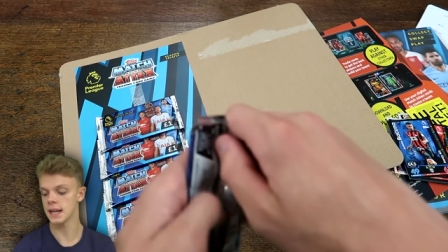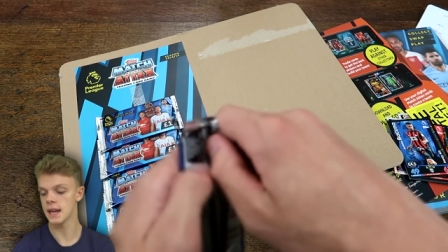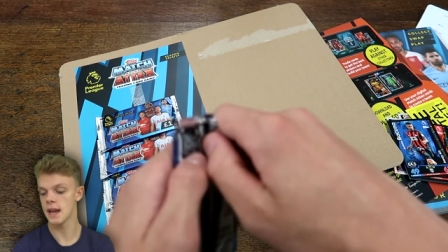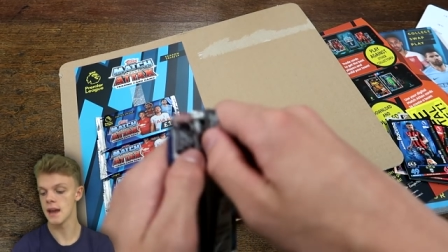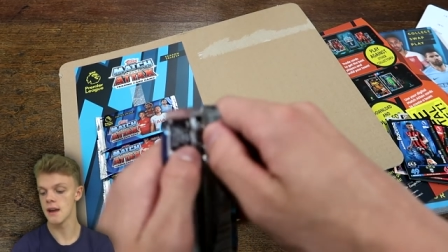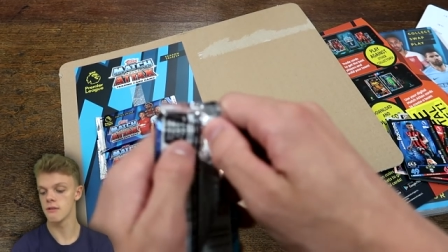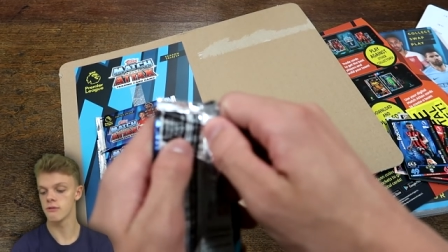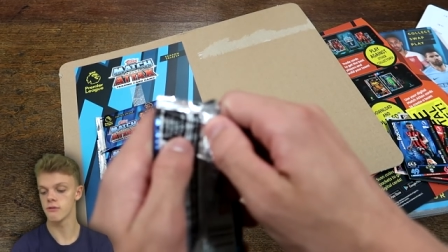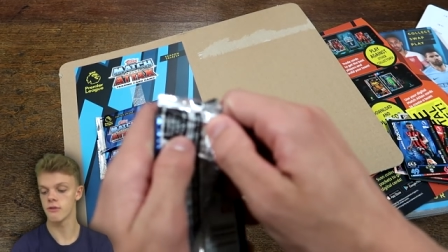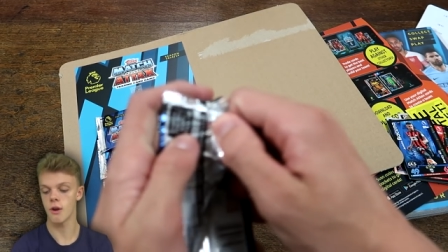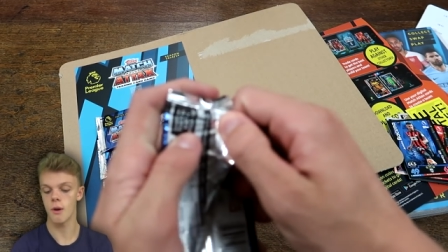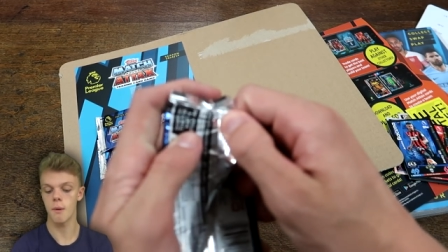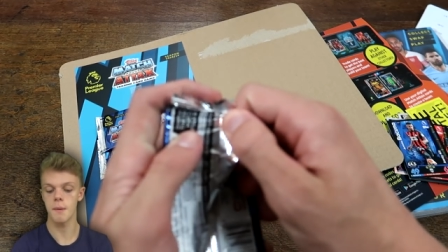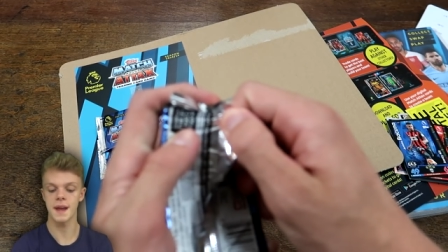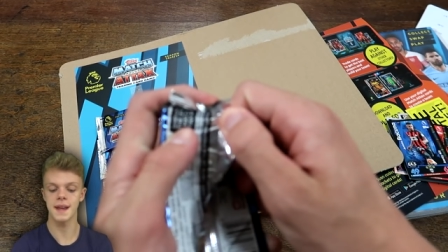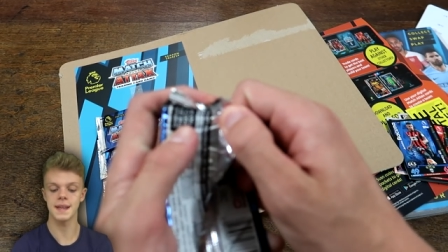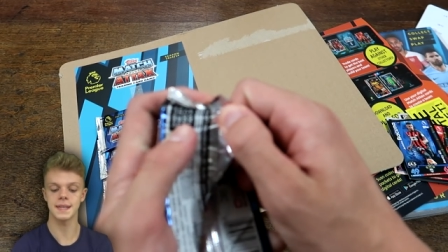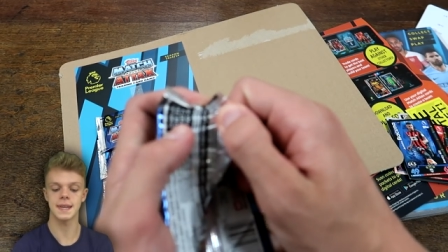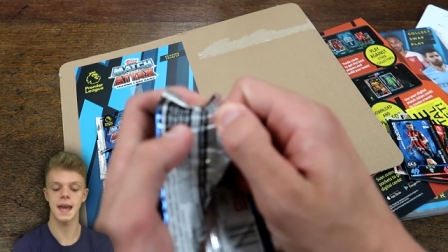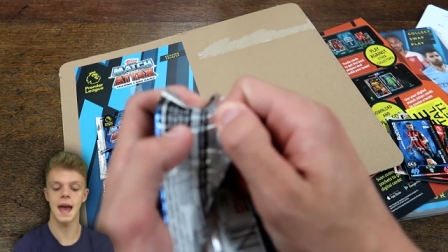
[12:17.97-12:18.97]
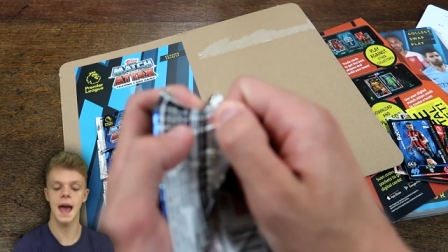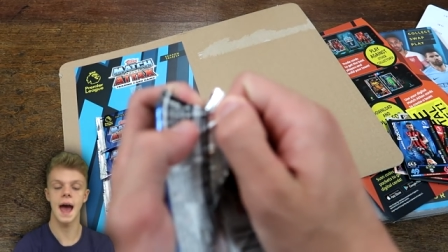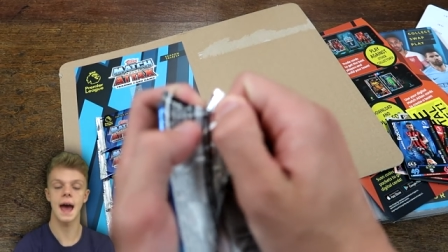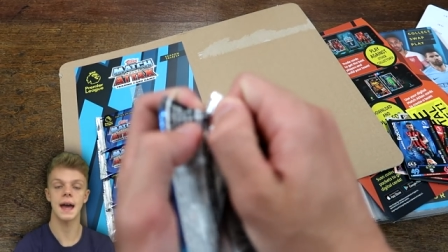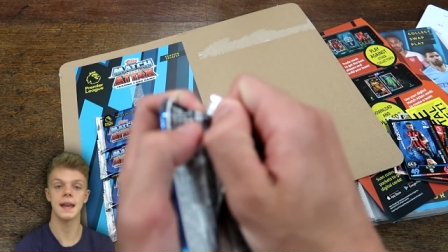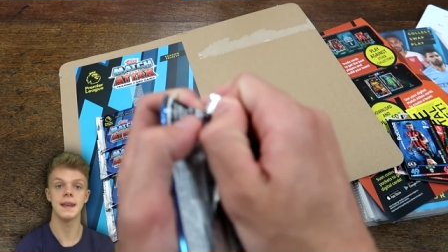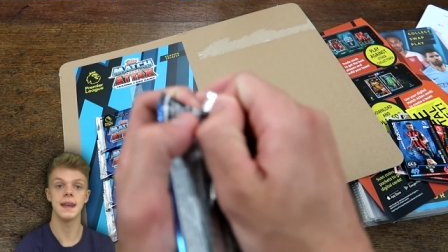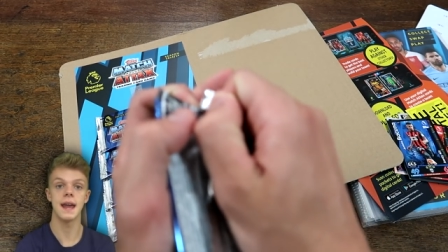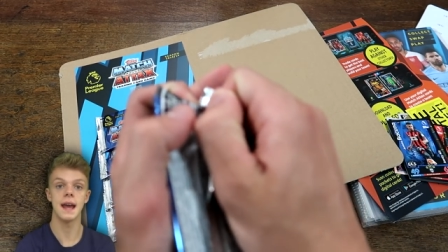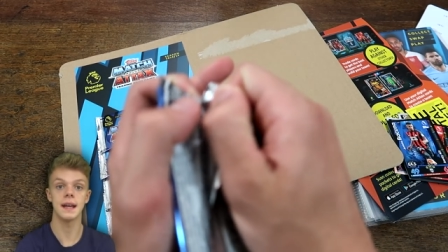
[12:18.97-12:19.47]
from it
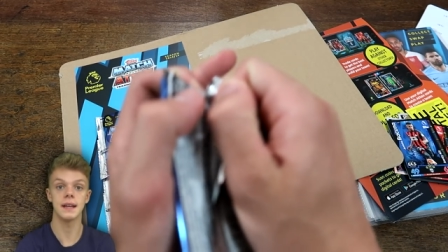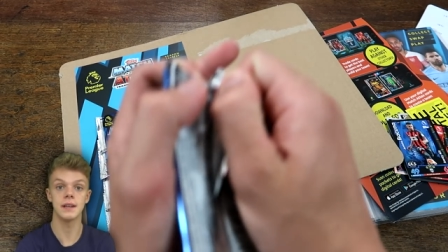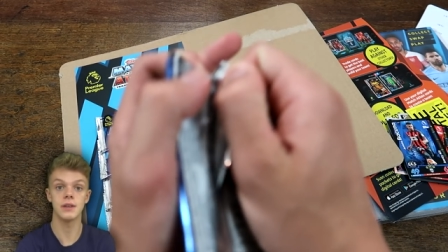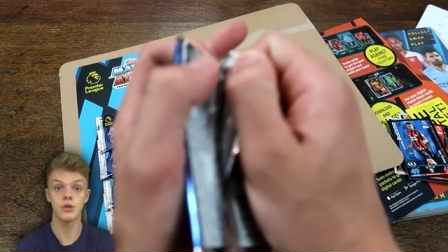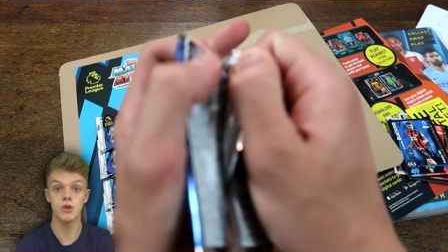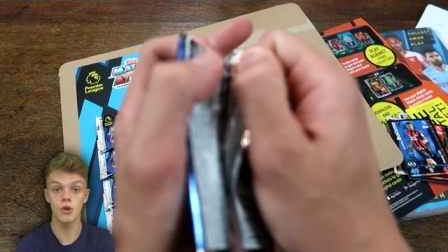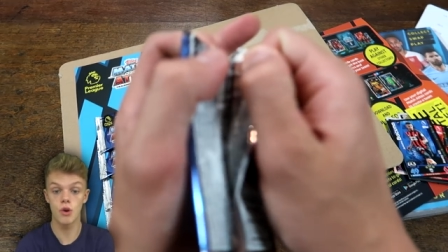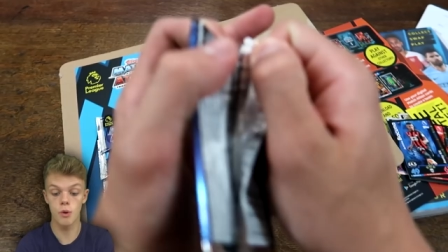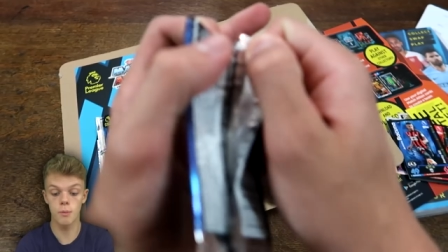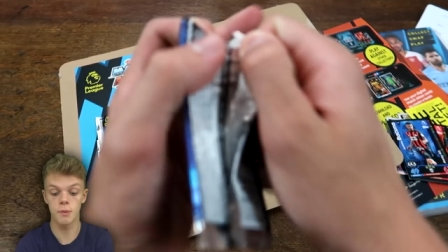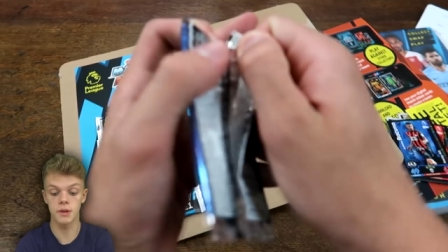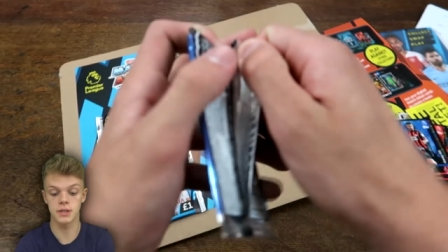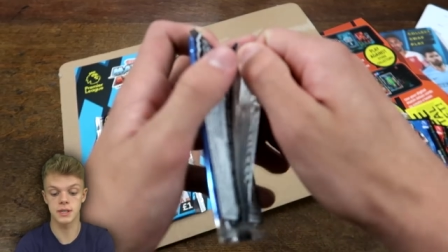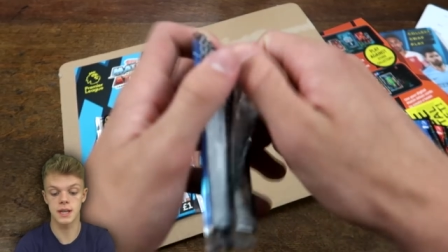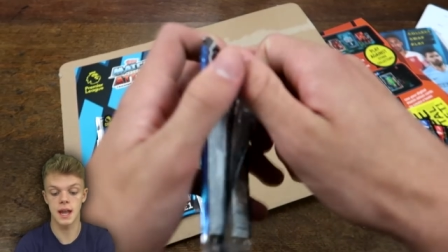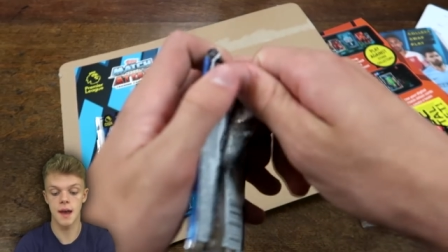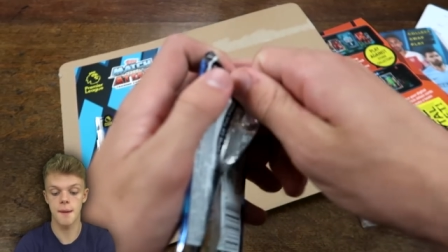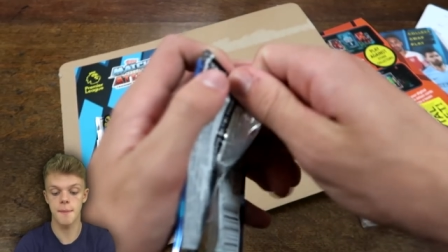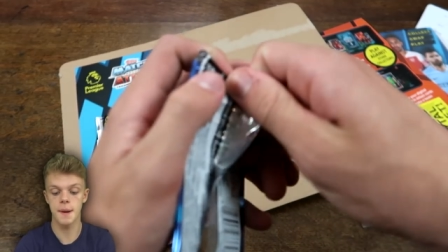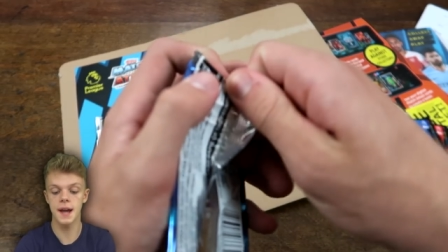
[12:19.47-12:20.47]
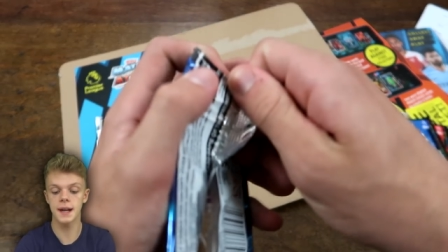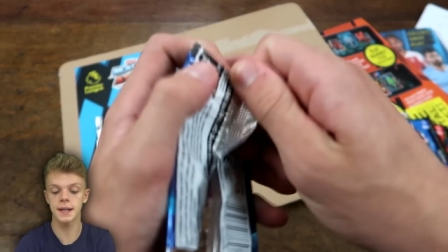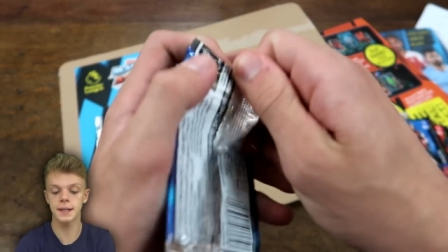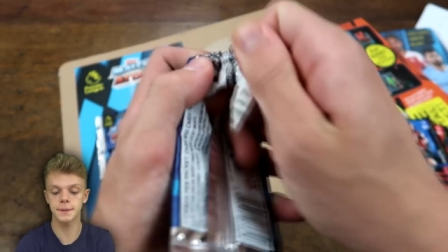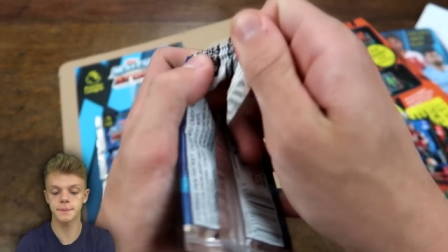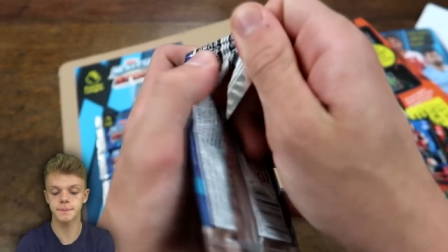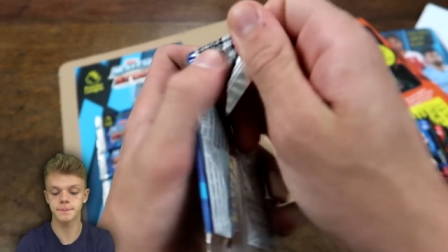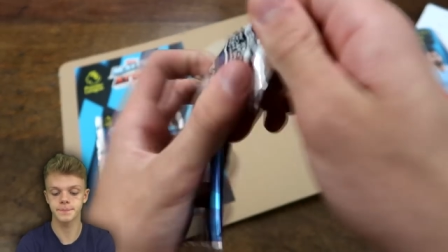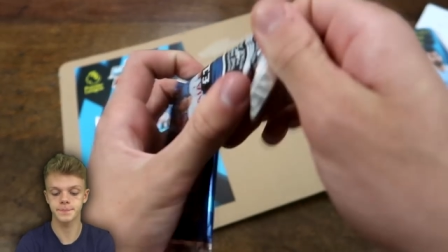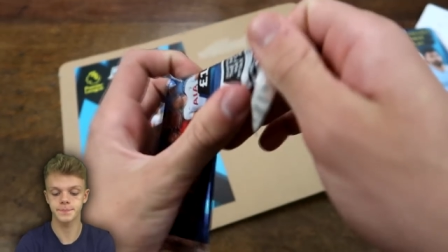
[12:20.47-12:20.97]
and a normal starter pack.